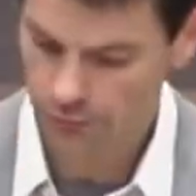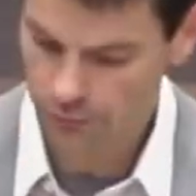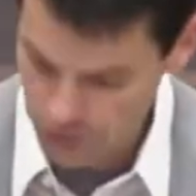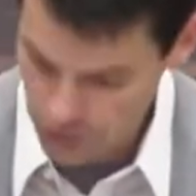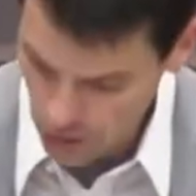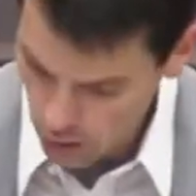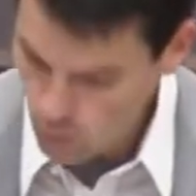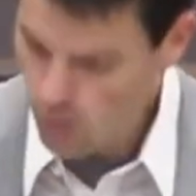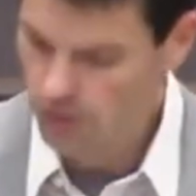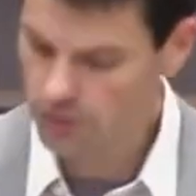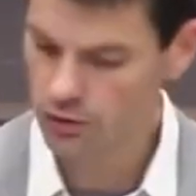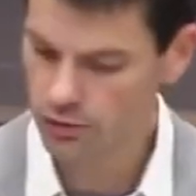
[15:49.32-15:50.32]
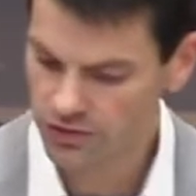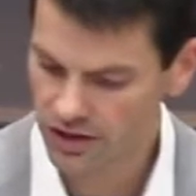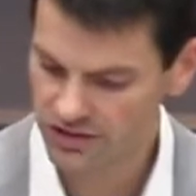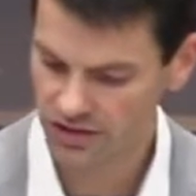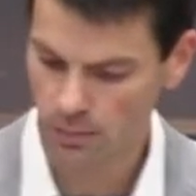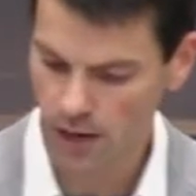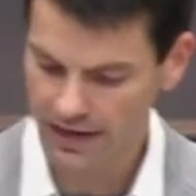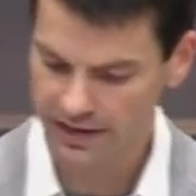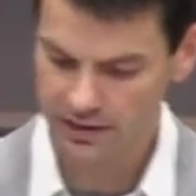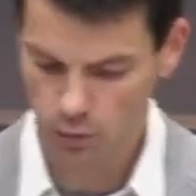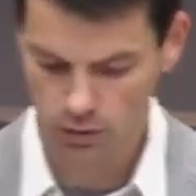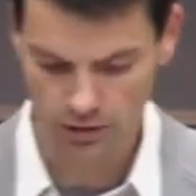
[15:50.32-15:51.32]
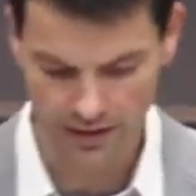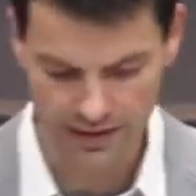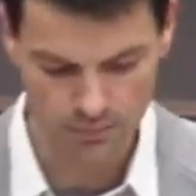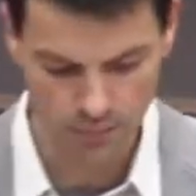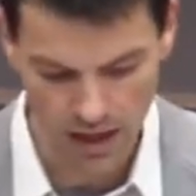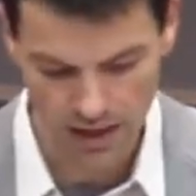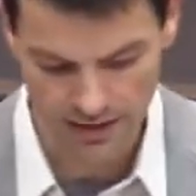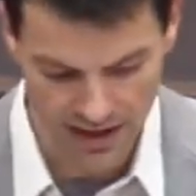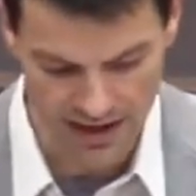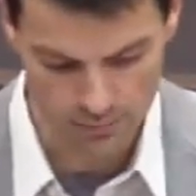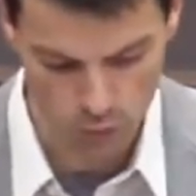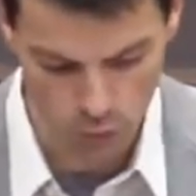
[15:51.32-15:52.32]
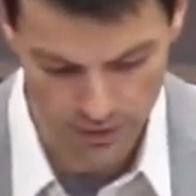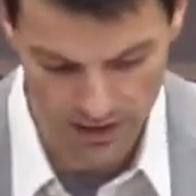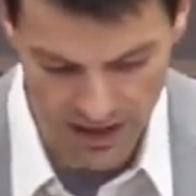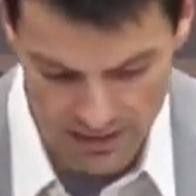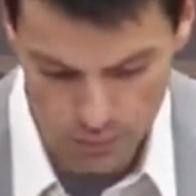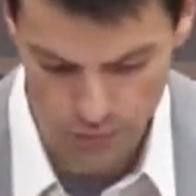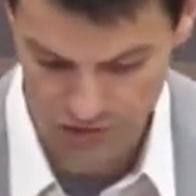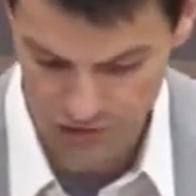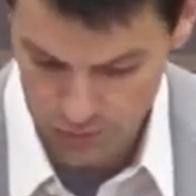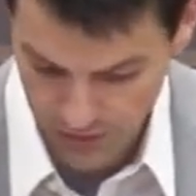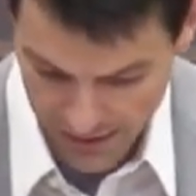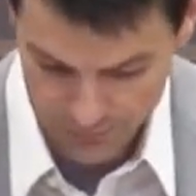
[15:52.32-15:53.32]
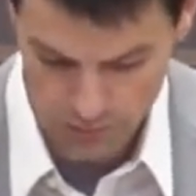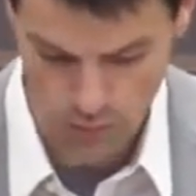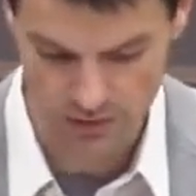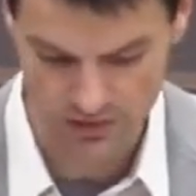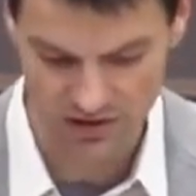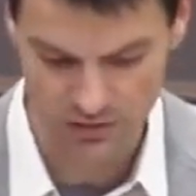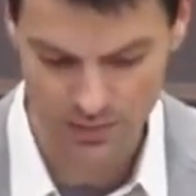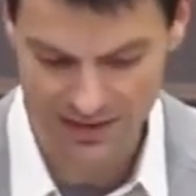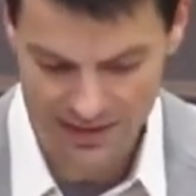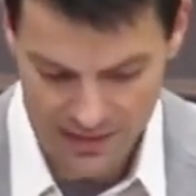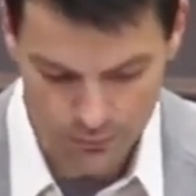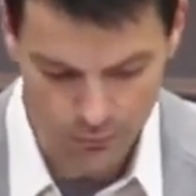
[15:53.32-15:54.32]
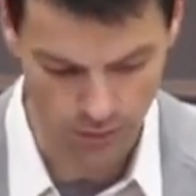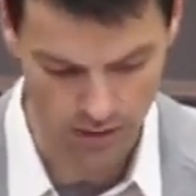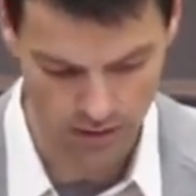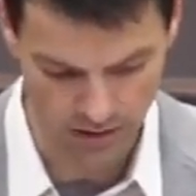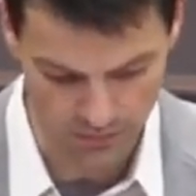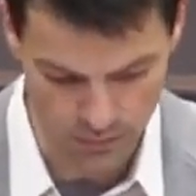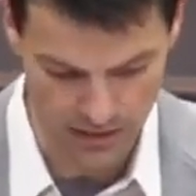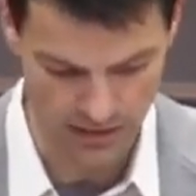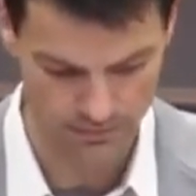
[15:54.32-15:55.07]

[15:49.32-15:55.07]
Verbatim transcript: no one who does a mighty work in my name will be able soon afterward to speak evil of me.